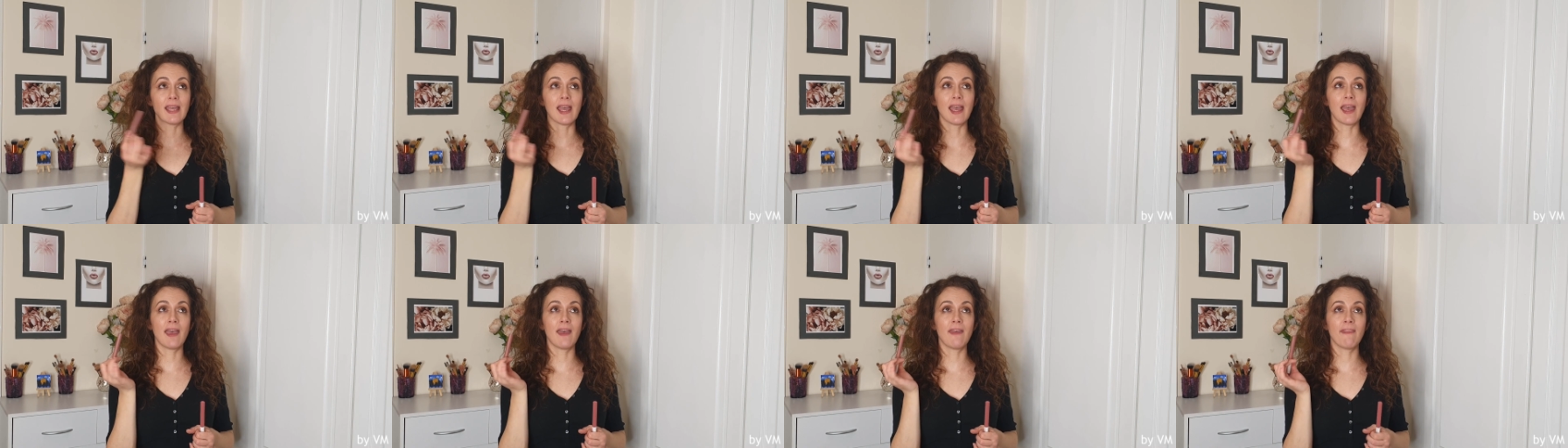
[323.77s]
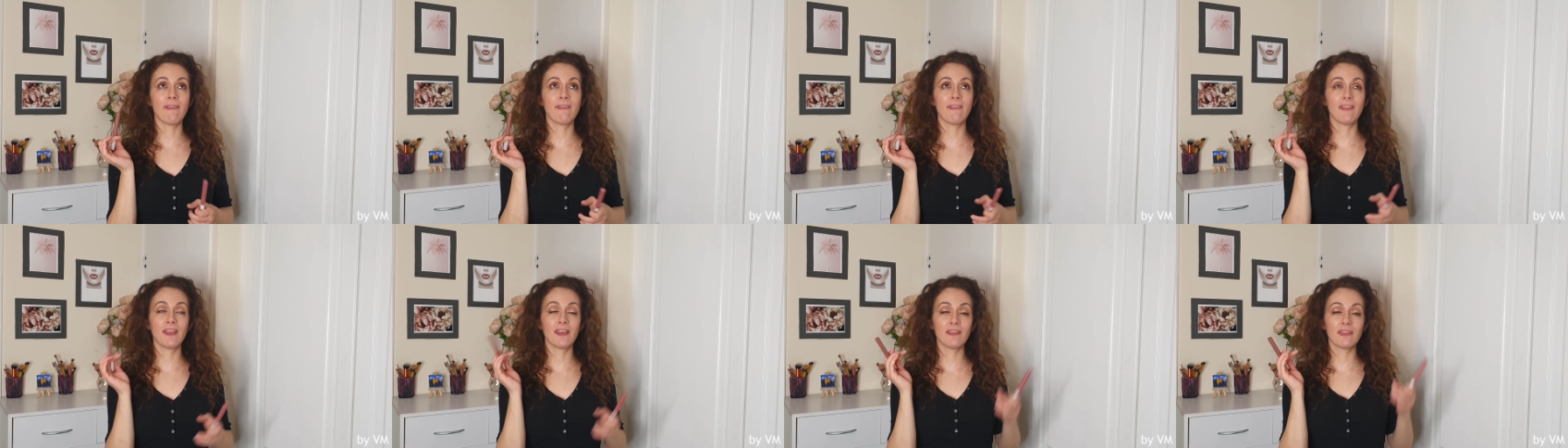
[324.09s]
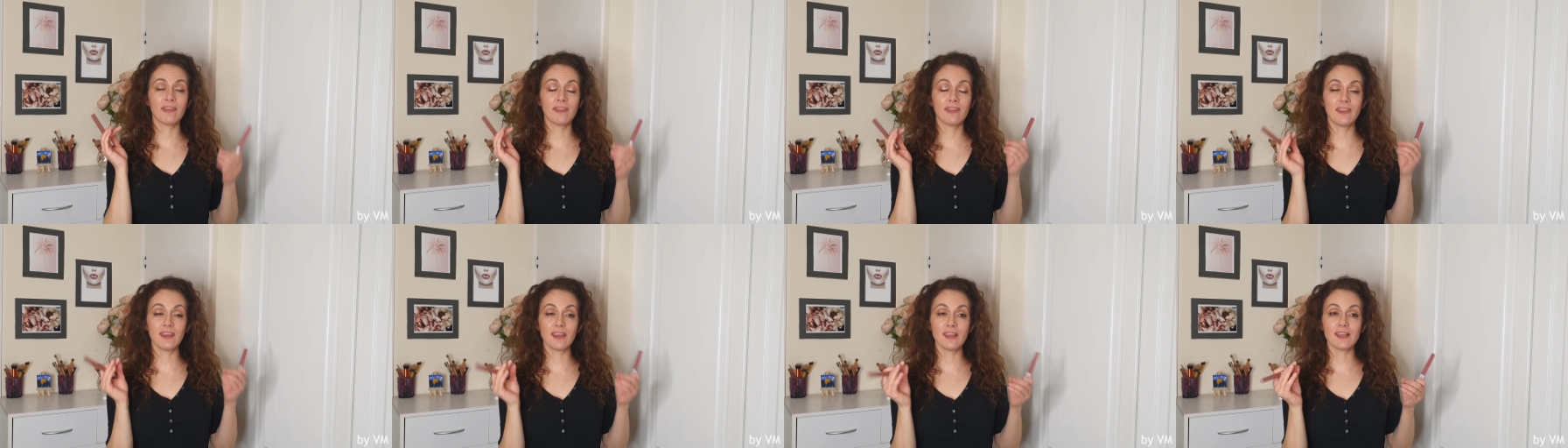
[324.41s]
and
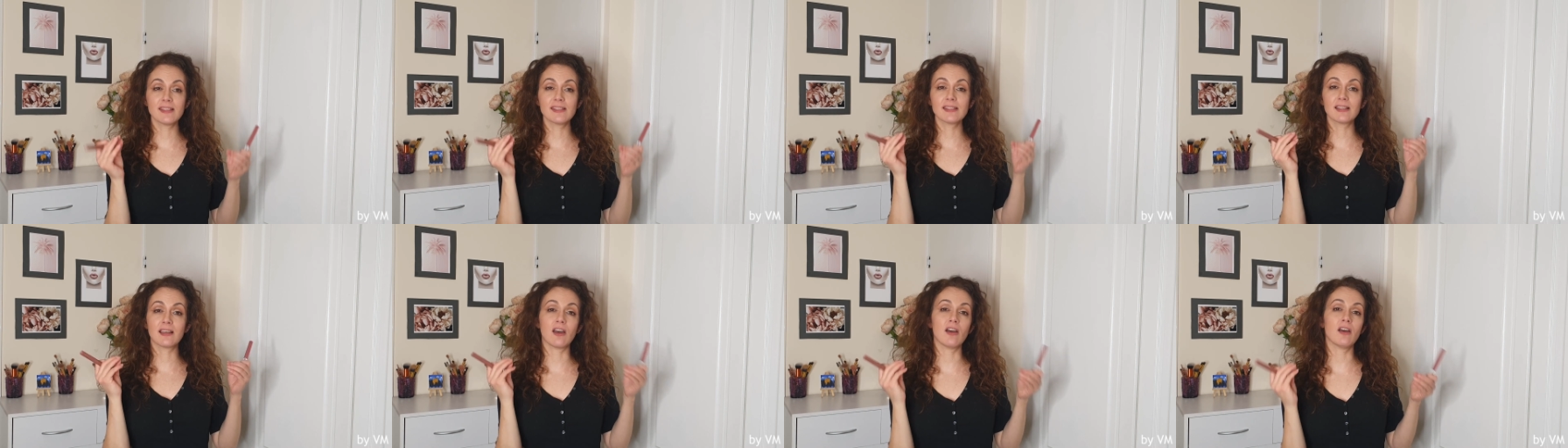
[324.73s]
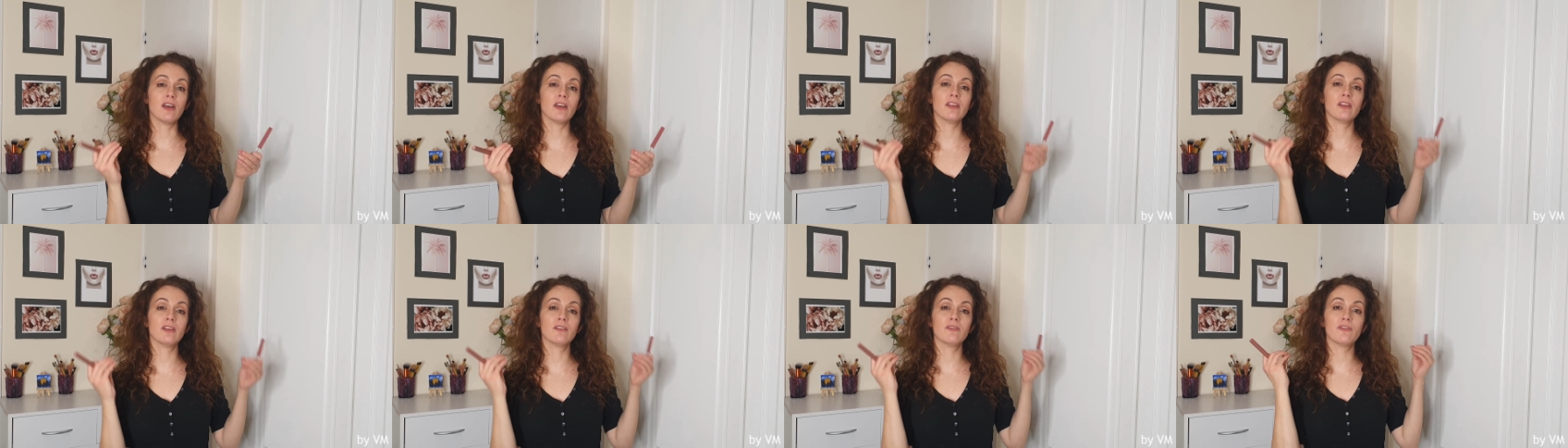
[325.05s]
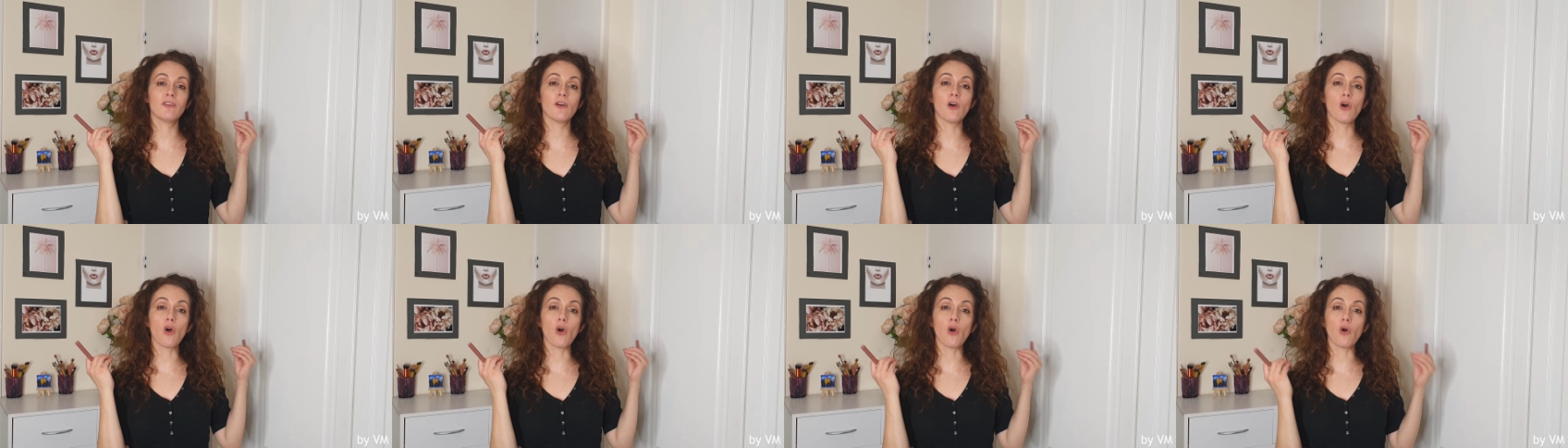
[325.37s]
this kind of
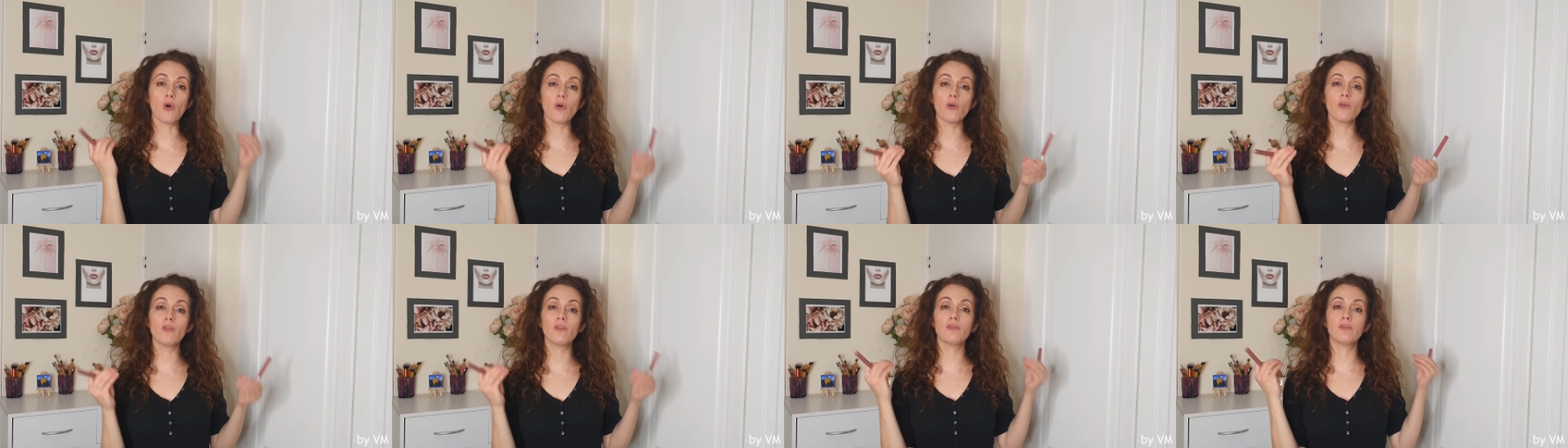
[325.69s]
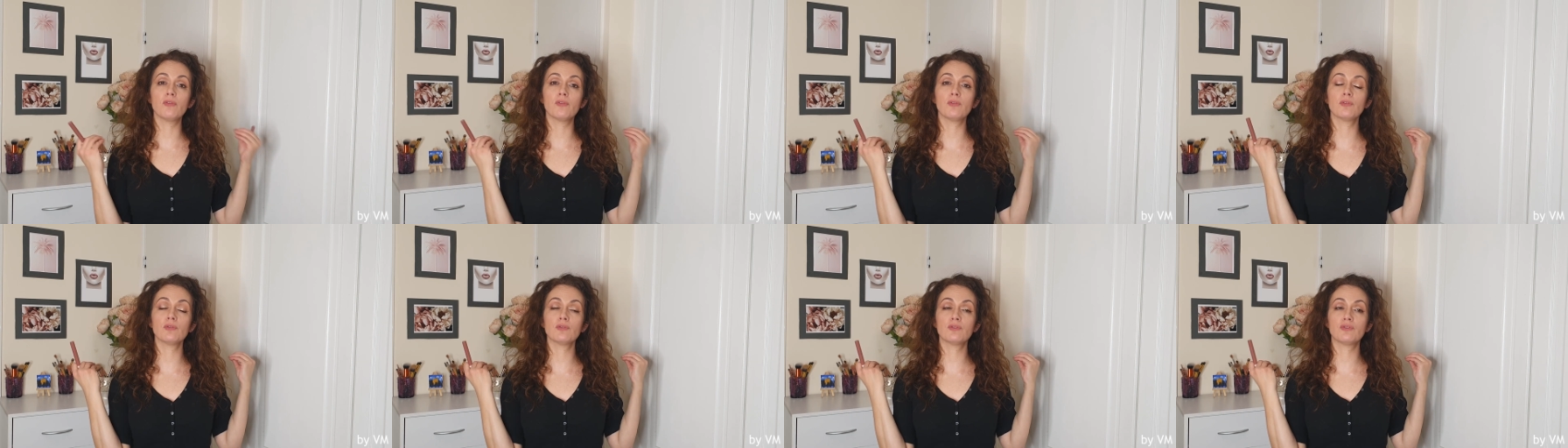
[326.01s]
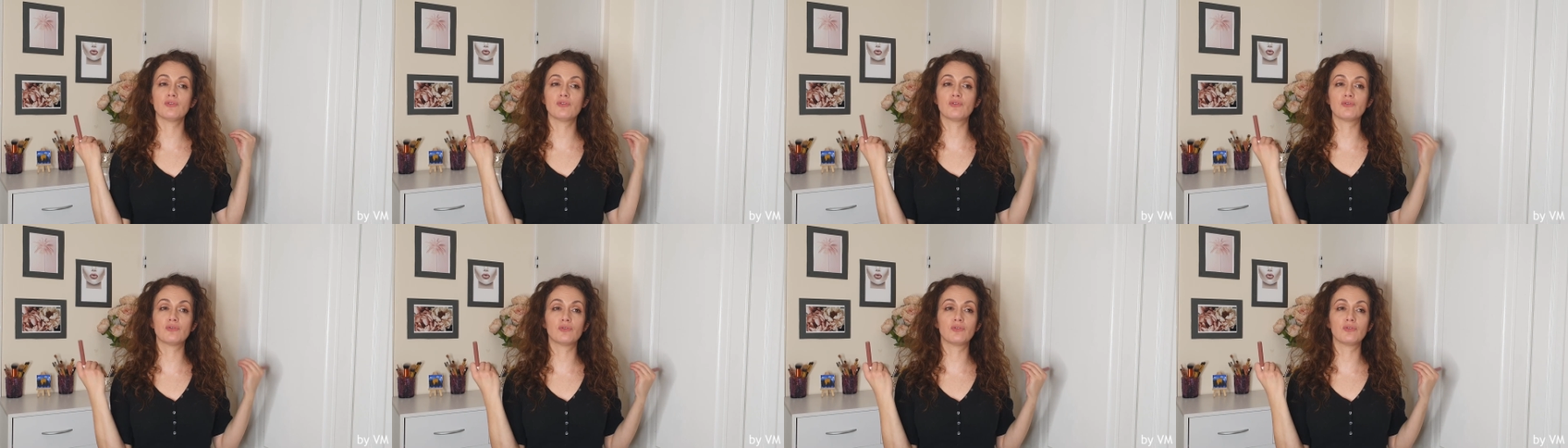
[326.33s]
awful